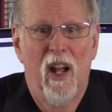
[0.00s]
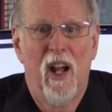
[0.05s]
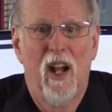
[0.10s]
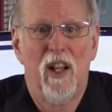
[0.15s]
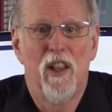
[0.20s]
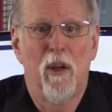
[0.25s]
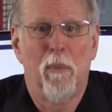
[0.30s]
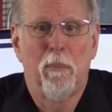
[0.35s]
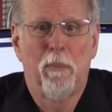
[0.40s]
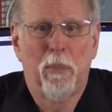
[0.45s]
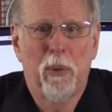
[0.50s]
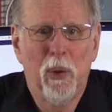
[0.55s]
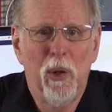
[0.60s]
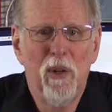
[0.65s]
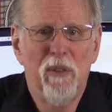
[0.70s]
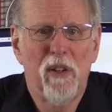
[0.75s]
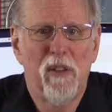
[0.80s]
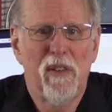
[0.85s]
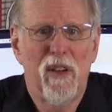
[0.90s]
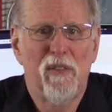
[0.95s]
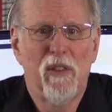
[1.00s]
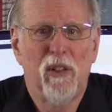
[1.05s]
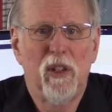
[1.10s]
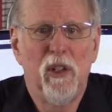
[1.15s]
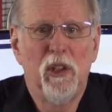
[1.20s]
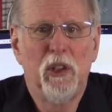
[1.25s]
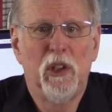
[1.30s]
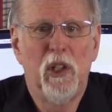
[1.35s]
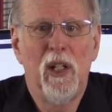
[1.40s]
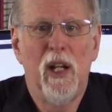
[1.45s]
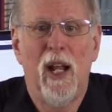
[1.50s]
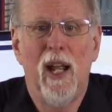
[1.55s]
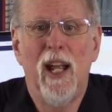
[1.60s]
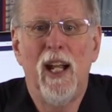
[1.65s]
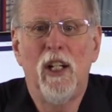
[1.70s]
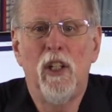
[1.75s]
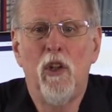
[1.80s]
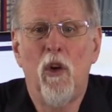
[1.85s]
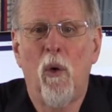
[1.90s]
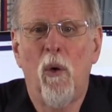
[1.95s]
The proof of evolution
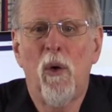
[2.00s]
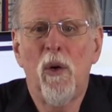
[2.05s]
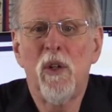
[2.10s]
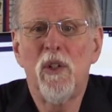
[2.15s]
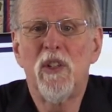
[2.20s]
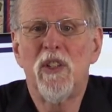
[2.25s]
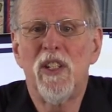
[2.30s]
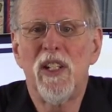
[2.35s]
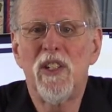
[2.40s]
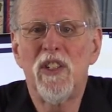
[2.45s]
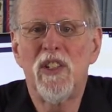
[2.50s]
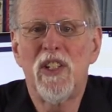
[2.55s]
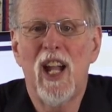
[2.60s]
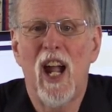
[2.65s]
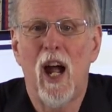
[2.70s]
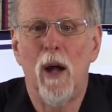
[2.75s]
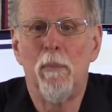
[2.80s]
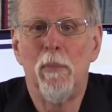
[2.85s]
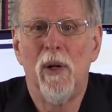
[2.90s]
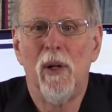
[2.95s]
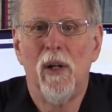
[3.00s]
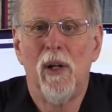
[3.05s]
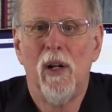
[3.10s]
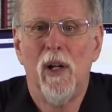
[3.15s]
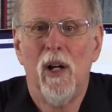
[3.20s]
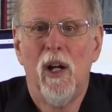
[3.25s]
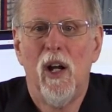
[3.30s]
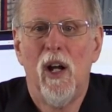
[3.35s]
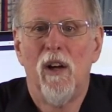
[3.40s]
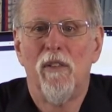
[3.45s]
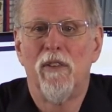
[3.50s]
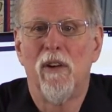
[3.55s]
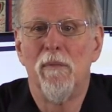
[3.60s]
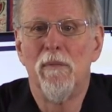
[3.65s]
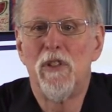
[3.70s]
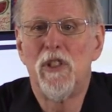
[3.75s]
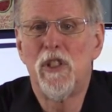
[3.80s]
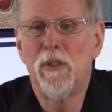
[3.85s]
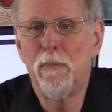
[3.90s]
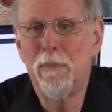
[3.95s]
ignores the step from
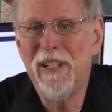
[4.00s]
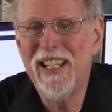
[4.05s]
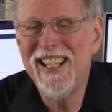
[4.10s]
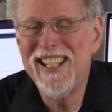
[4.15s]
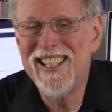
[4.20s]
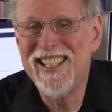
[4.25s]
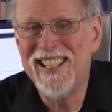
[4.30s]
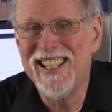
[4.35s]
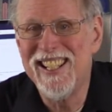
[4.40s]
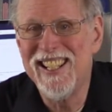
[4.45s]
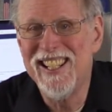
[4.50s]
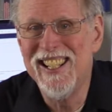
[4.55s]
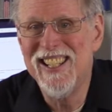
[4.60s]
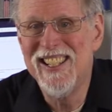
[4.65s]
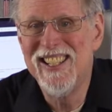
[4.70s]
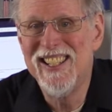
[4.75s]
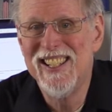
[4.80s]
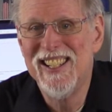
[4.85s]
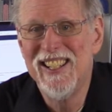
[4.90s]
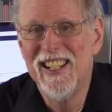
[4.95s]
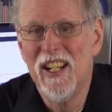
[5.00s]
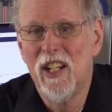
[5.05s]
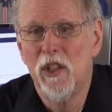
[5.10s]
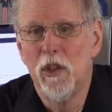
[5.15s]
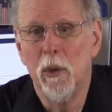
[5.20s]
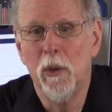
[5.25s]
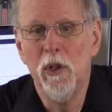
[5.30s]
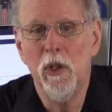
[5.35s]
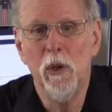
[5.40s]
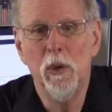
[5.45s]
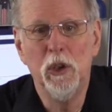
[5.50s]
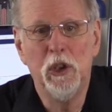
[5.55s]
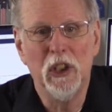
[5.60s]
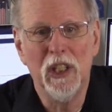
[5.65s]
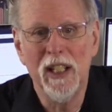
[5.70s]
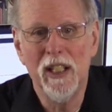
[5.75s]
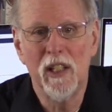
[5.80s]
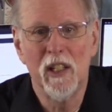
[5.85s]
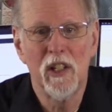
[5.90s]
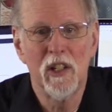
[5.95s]
species to a new
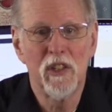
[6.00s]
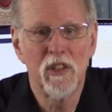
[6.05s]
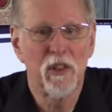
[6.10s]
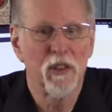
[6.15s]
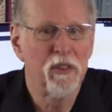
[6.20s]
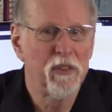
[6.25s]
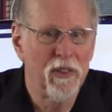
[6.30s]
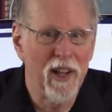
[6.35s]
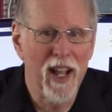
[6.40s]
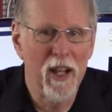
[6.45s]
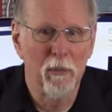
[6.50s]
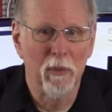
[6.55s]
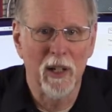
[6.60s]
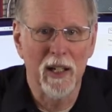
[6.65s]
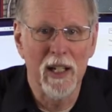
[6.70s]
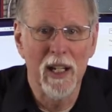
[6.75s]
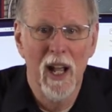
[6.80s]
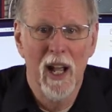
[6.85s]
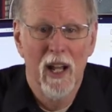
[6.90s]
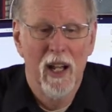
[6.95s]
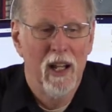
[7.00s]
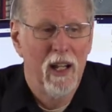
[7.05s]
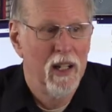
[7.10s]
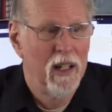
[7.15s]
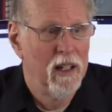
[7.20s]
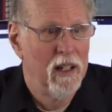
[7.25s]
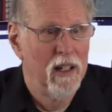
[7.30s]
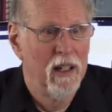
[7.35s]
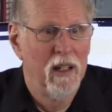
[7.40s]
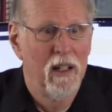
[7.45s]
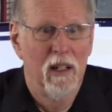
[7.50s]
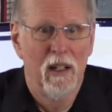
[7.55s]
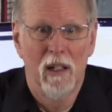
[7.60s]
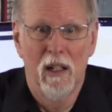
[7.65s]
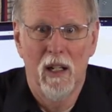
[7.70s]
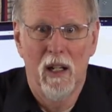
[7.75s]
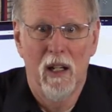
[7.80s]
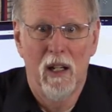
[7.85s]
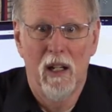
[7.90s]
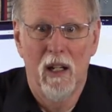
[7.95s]
genus or family
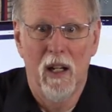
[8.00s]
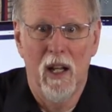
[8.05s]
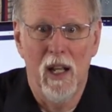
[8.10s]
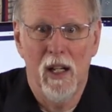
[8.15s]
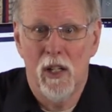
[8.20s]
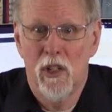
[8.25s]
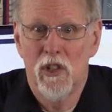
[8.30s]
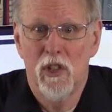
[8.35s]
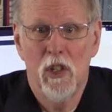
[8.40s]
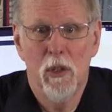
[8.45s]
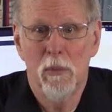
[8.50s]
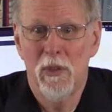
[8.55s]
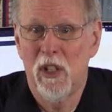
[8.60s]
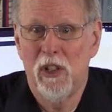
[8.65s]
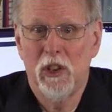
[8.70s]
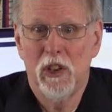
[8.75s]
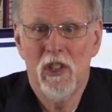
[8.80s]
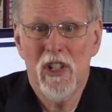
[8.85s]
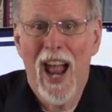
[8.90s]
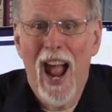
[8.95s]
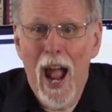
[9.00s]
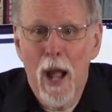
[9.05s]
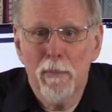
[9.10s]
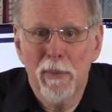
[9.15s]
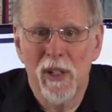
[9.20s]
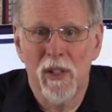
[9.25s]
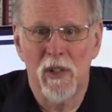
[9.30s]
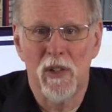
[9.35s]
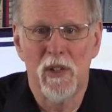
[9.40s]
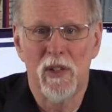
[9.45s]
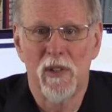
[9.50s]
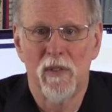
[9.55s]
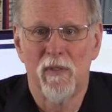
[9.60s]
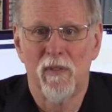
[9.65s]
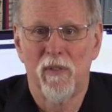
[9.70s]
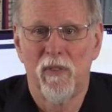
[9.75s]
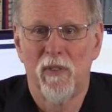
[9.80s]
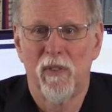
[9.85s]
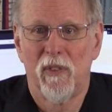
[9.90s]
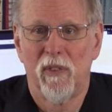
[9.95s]
and assumes it just happens.
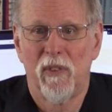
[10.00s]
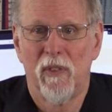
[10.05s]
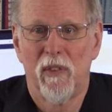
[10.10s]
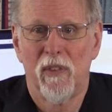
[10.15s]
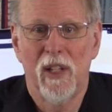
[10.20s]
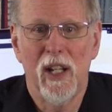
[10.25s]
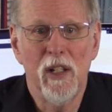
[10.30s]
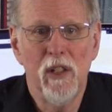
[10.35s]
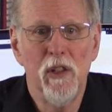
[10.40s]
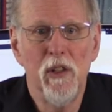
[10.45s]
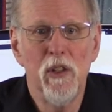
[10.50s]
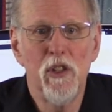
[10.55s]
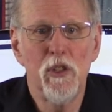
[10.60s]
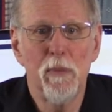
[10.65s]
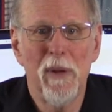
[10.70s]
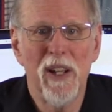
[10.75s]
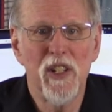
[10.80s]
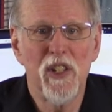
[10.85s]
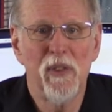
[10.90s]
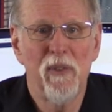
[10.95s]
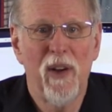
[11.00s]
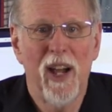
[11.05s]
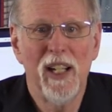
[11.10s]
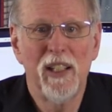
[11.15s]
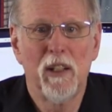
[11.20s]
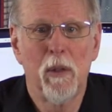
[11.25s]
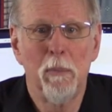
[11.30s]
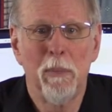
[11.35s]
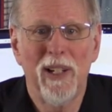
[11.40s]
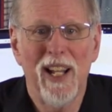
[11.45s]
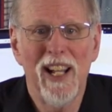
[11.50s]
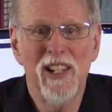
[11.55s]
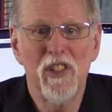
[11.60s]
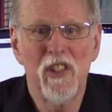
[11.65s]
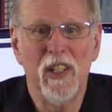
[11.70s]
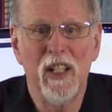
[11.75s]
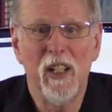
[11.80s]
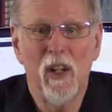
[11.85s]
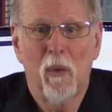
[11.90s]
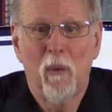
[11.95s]
That new specified
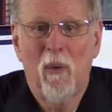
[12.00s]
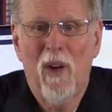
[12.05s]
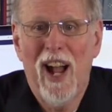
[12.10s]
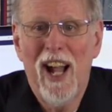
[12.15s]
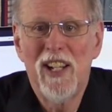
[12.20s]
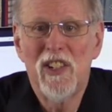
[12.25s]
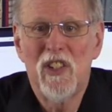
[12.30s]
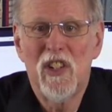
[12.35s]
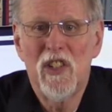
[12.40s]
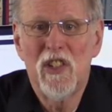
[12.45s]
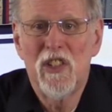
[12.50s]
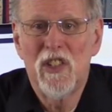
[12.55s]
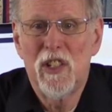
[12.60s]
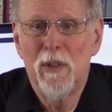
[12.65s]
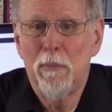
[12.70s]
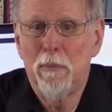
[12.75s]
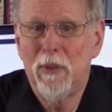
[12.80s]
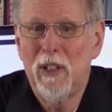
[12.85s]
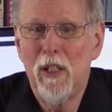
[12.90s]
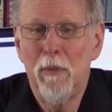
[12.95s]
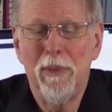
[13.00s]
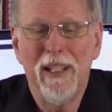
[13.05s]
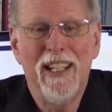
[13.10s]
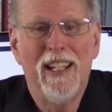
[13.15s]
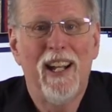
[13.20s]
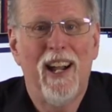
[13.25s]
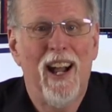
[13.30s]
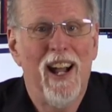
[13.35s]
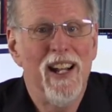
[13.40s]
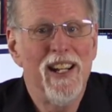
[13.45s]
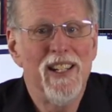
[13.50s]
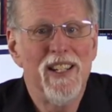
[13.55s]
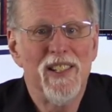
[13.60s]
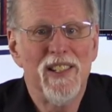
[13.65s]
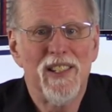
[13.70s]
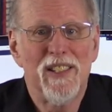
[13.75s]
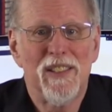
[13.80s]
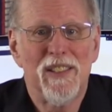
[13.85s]
complexity arises simply because,